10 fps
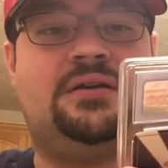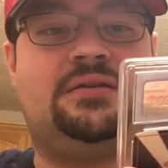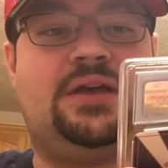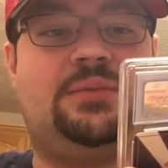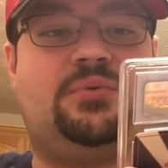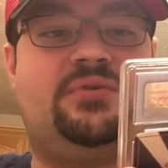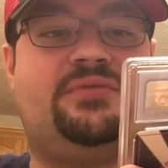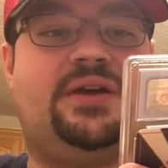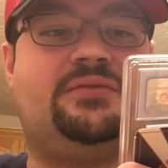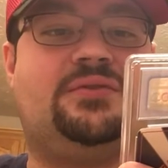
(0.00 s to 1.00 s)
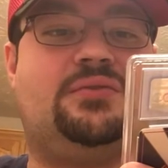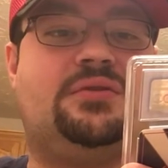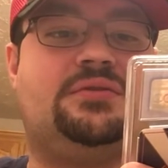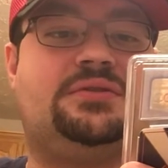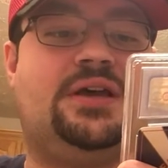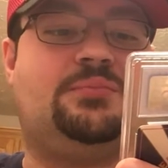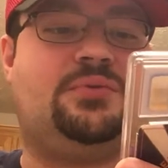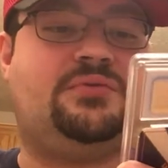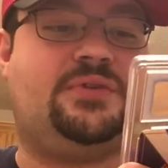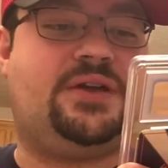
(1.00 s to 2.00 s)
9.5 corners,
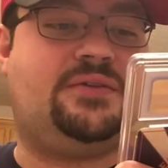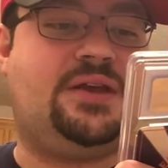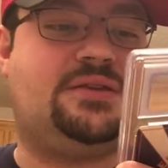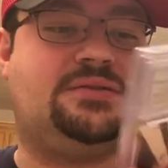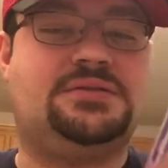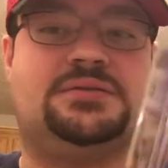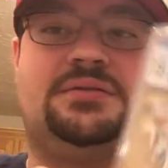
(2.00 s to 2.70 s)
9.5 edges.